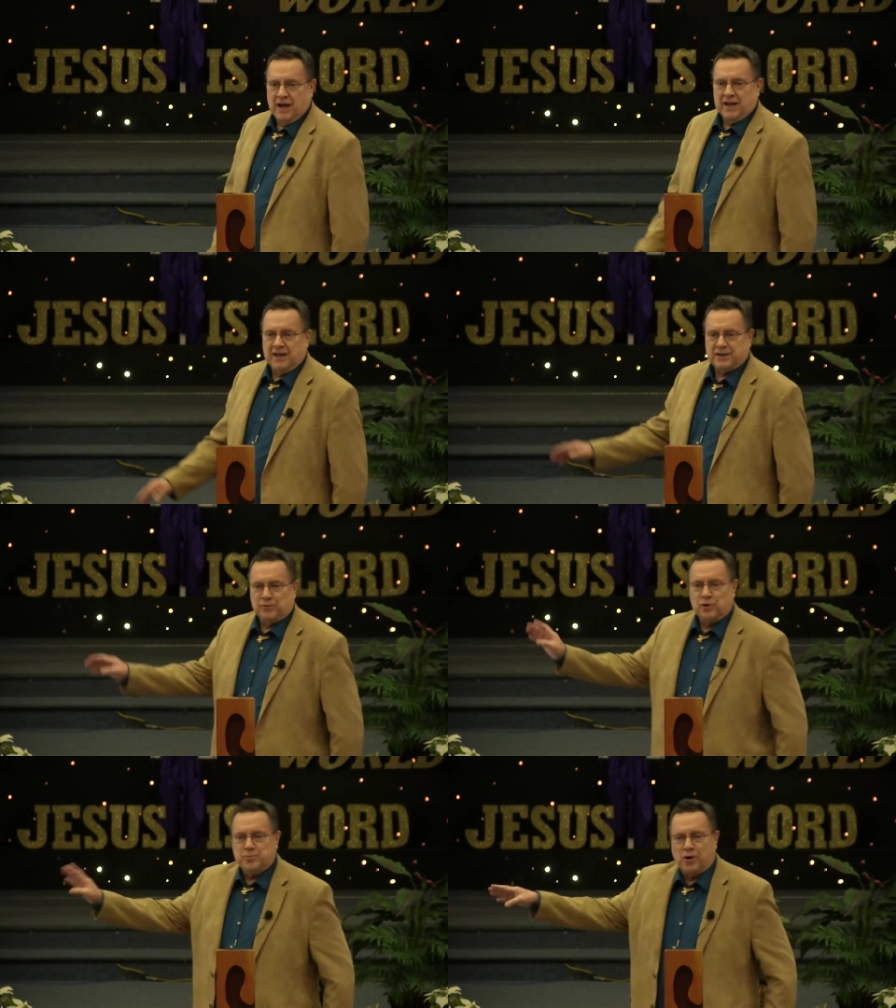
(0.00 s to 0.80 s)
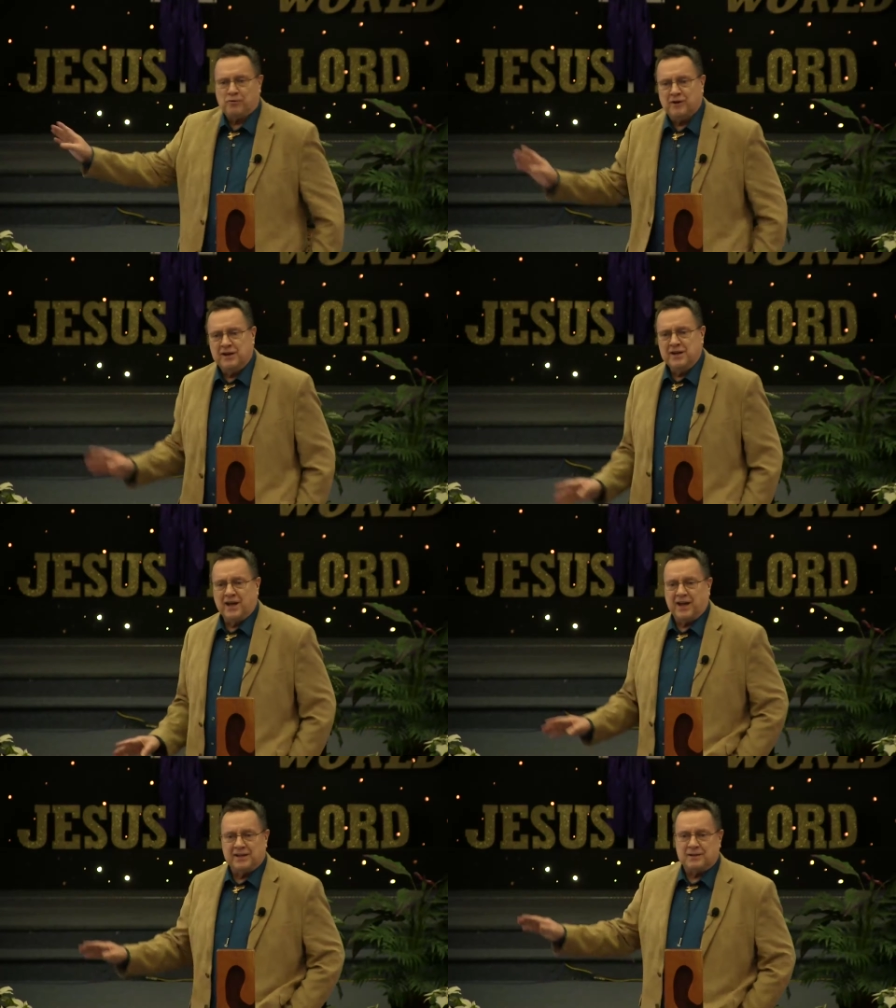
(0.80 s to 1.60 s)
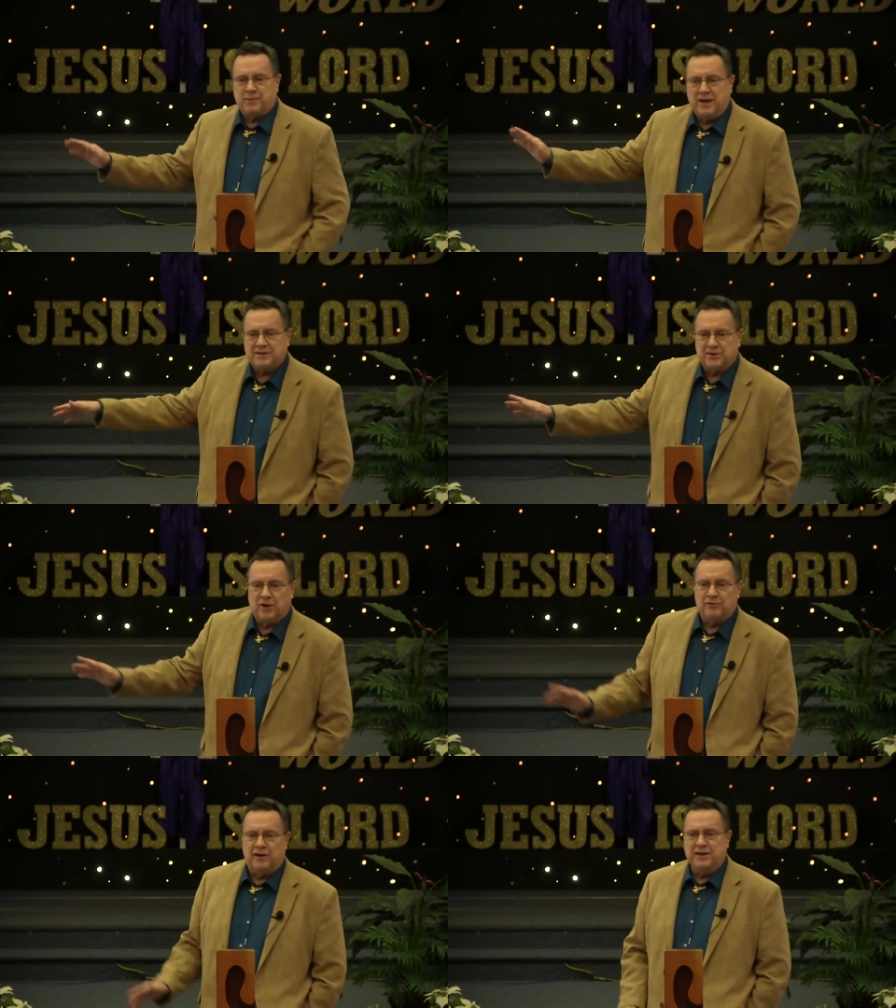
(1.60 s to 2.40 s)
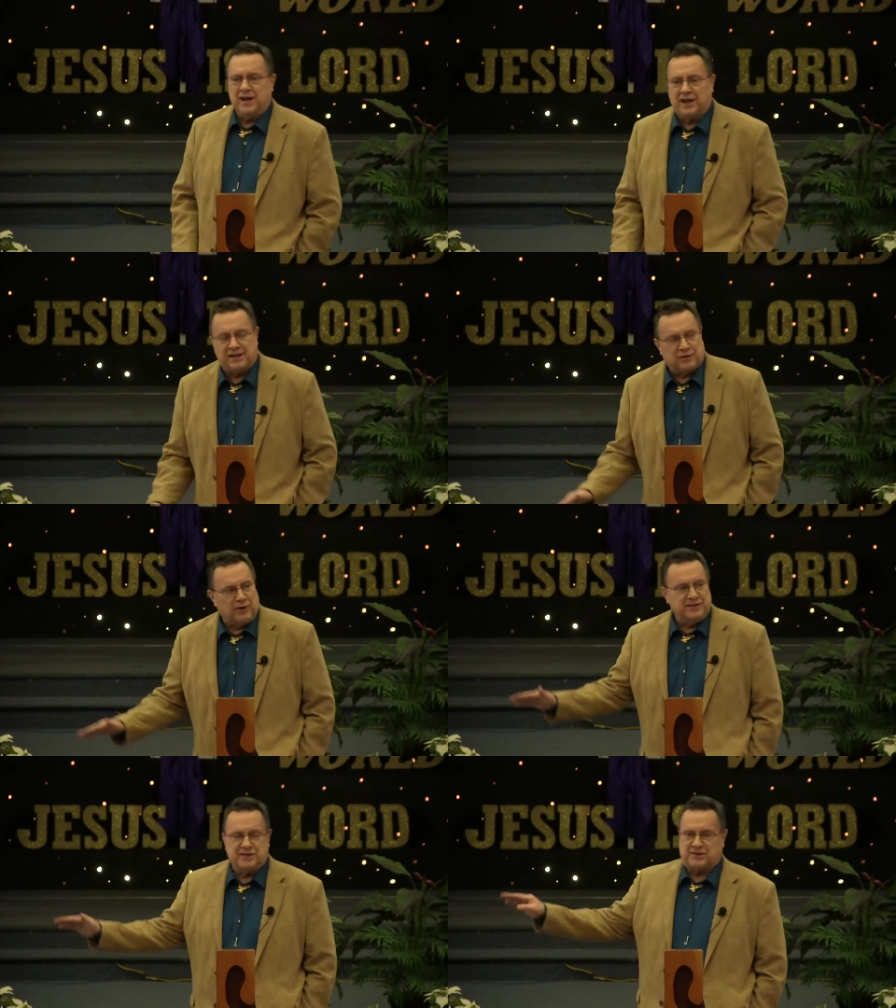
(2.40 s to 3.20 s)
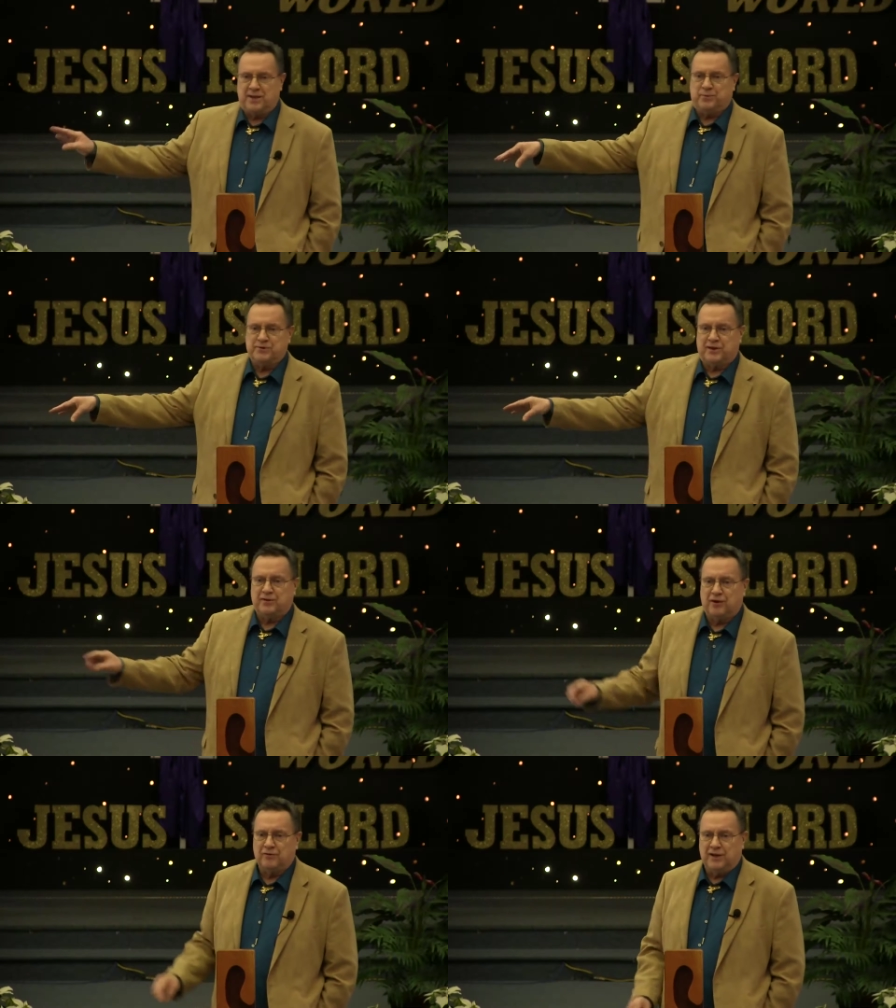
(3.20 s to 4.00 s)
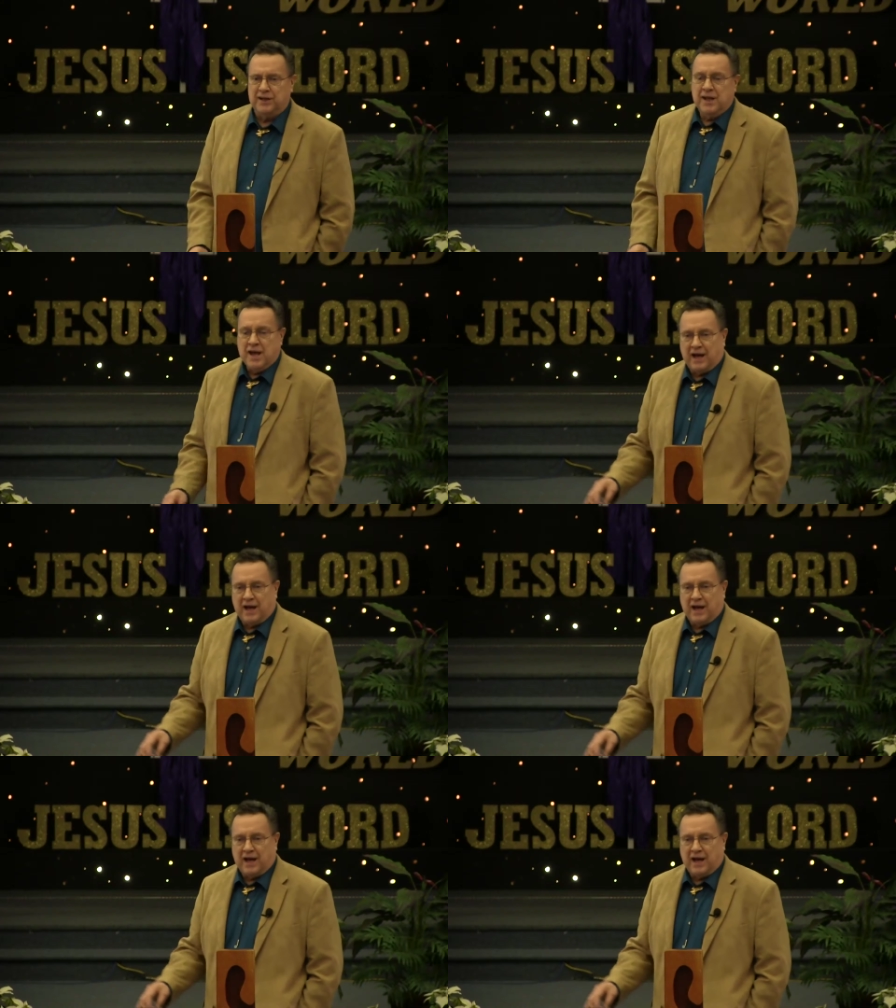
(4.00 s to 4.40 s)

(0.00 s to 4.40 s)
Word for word: I got the rope already. I got the basket already. I got the right disciples there already.